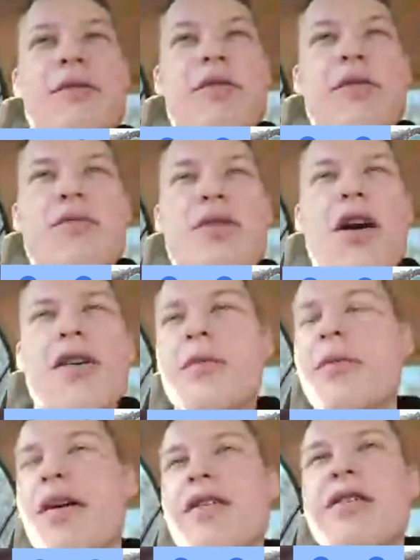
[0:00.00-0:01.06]
we've talked
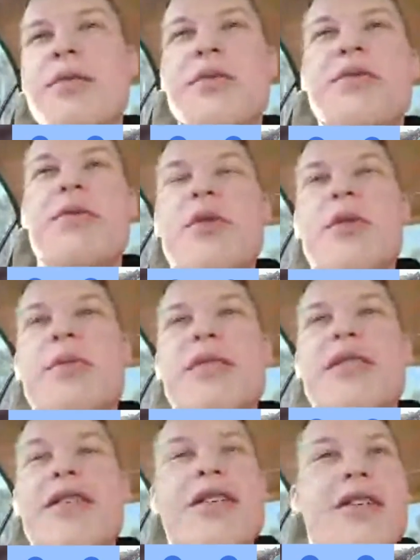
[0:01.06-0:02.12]
about this before, but
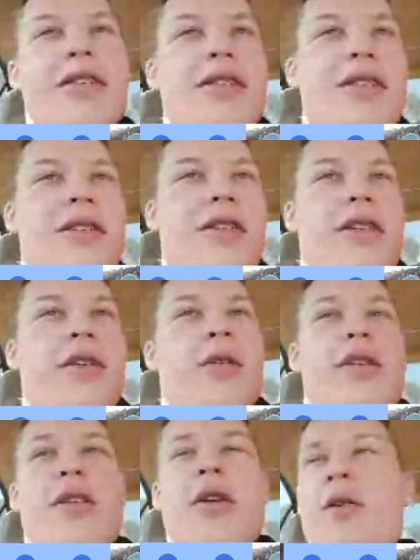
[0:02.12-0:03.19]

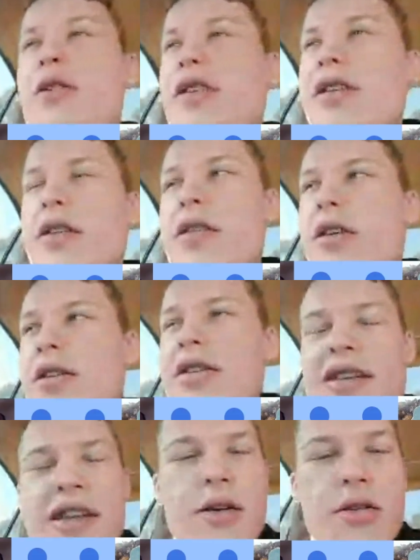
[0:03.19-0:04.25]
the
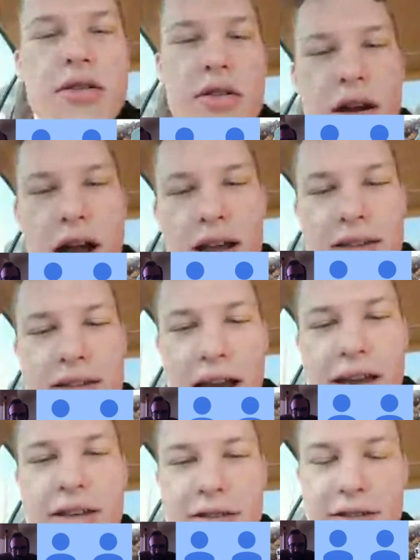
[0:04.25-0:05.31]
Neil deGrasse
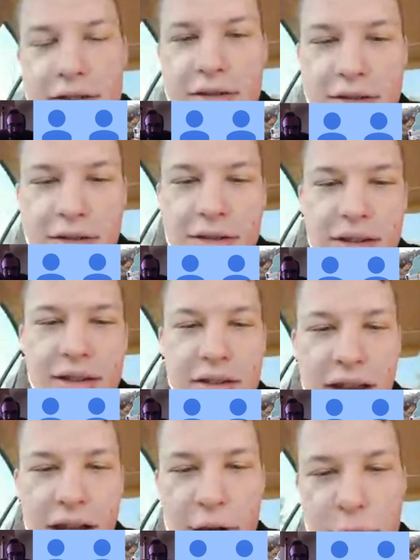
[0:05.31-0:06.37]
Tyson
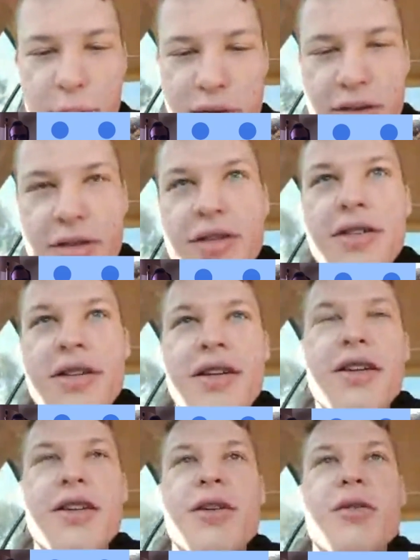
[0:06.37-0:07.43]
types,
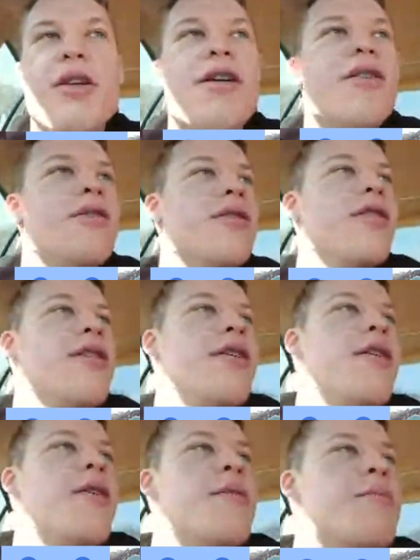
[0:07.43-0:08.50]
you know,
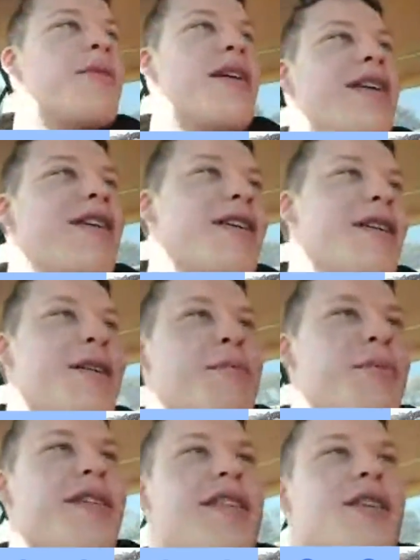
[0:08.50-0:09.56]
but,
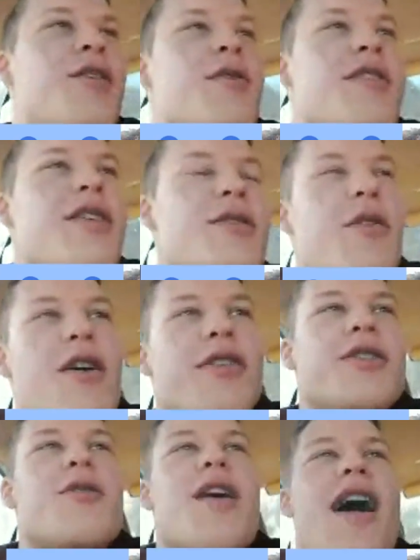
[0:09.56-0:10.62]
you know, then you
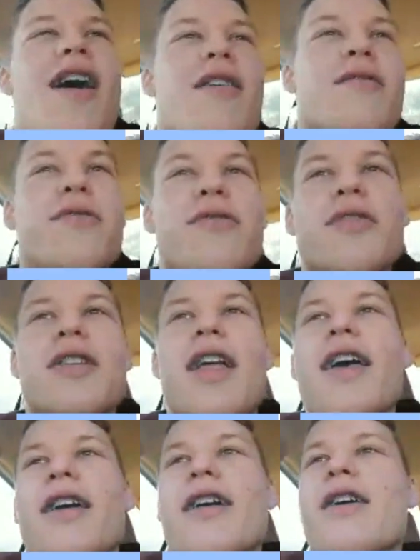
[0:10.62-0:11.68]
also have,
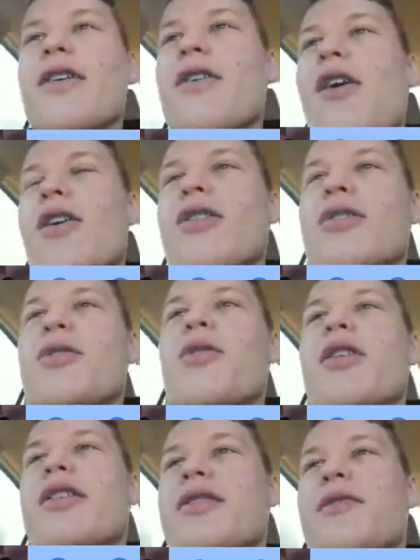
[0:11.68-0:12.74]
like, all
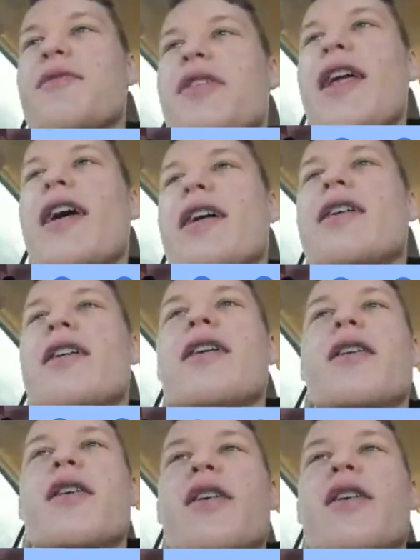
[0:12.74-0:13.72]
sorts of, like,